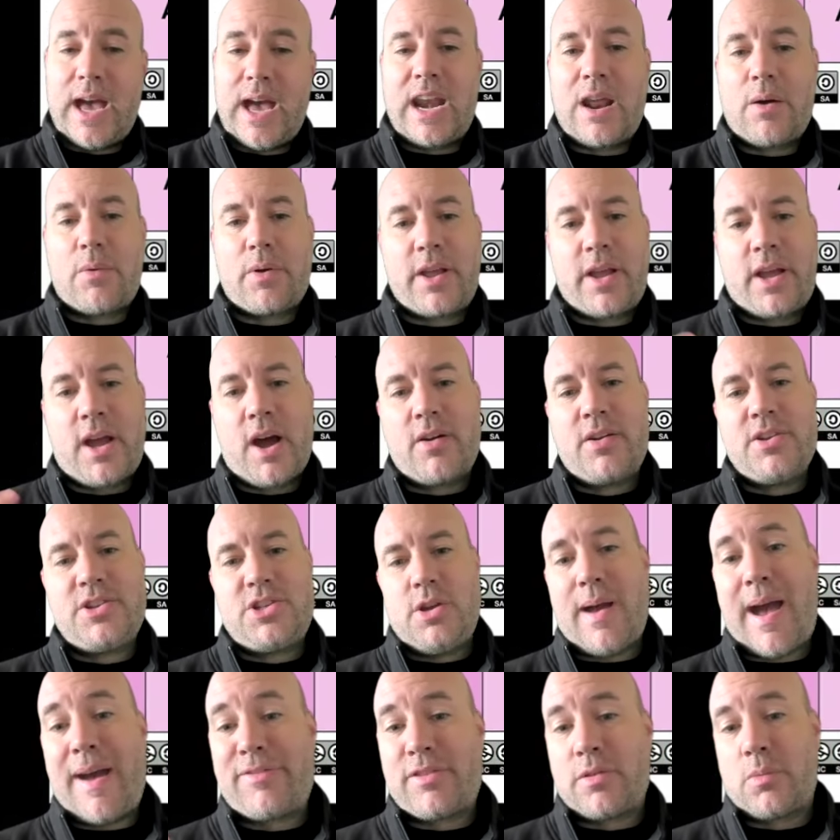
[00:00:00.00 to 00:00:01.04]
And I would encourage
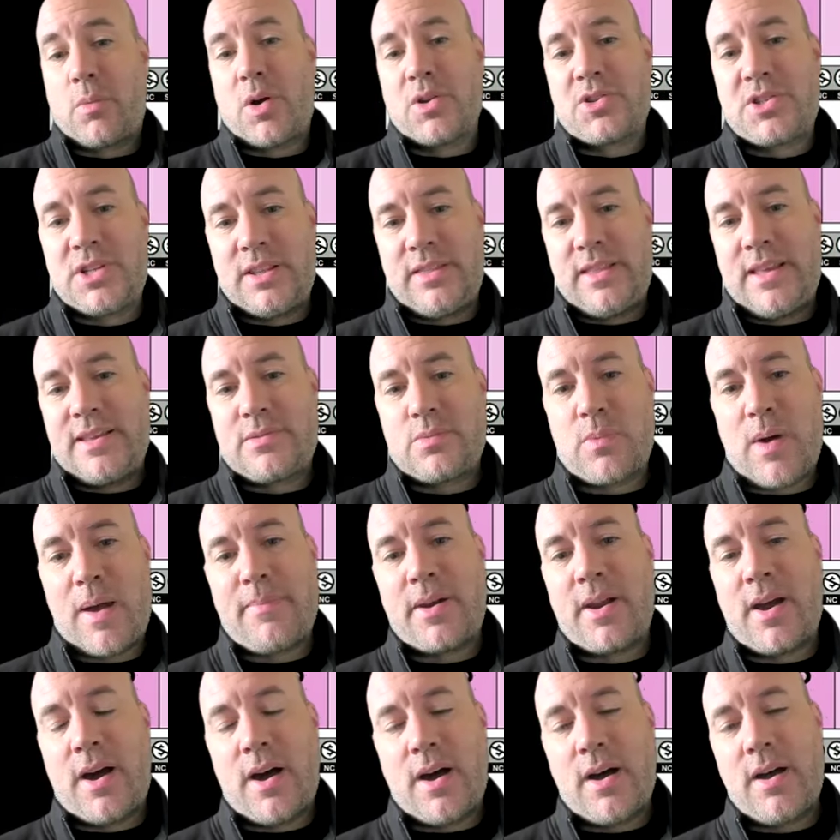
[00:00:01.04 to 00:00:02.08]
you after watching this
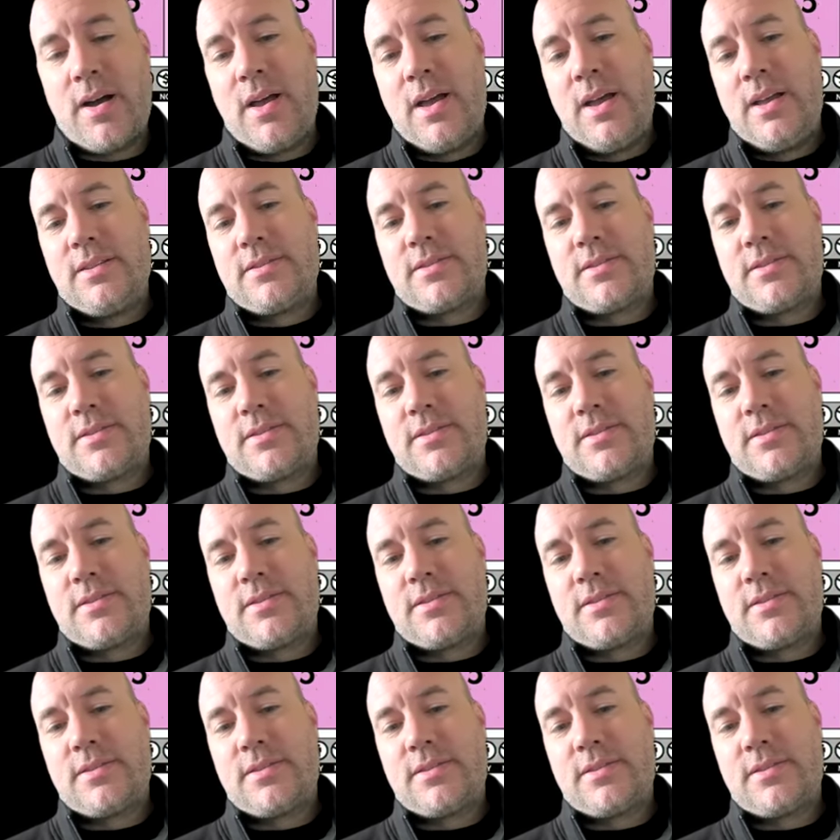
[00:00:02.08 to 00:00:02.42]
webinar